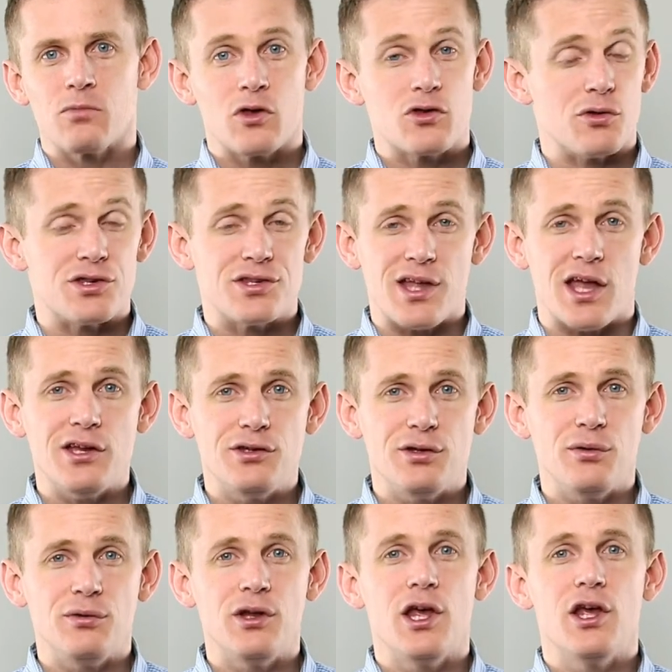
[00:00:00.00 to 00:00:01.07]
So stay
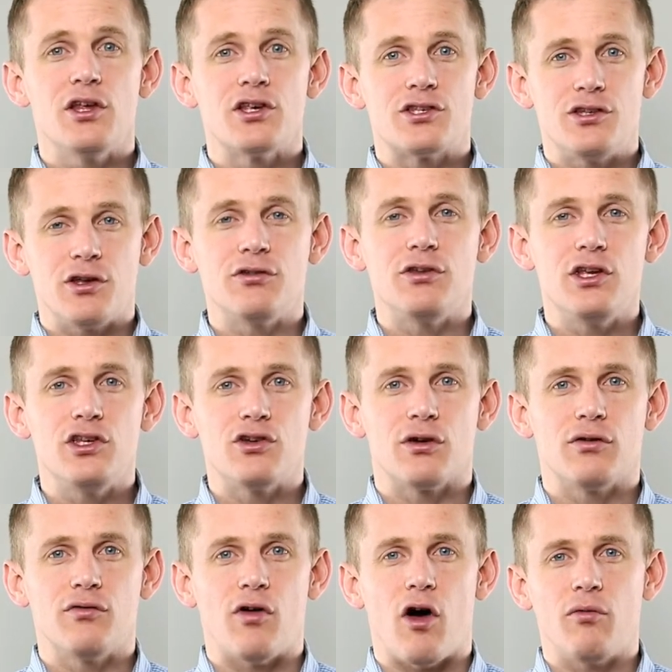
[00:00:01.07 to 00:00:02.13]
tuned. Still need your
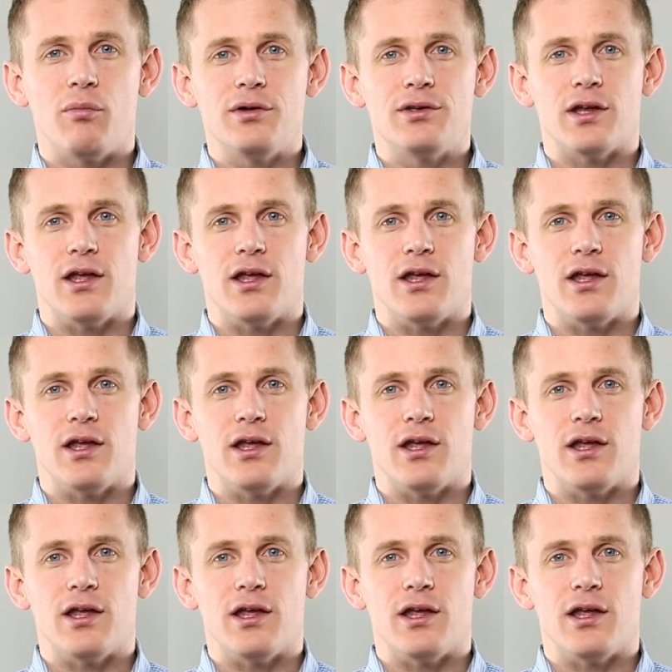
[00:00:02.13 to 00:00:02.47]
involvement.